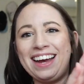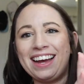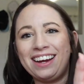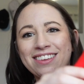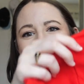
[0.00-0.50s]
I
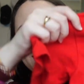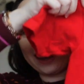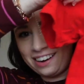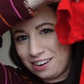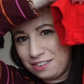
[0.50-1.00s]
got her this I
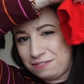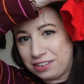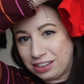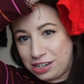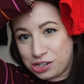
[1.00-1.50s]
Heart
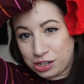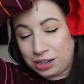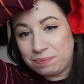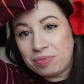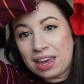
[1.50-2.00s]
Philly
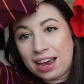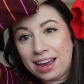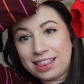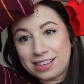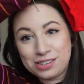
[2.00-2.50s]
shirt.
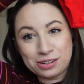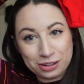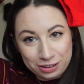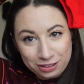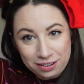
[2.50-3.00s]
This
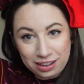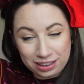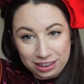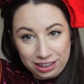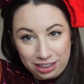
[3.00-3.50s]
girl
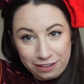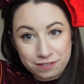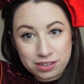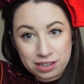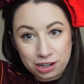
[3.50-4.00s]

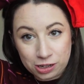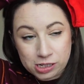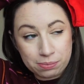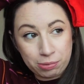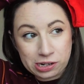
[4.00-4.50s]
loves her
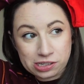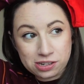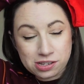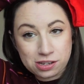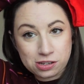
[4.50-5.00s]
some
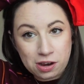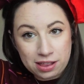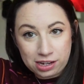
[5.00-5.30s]
pretzels, so I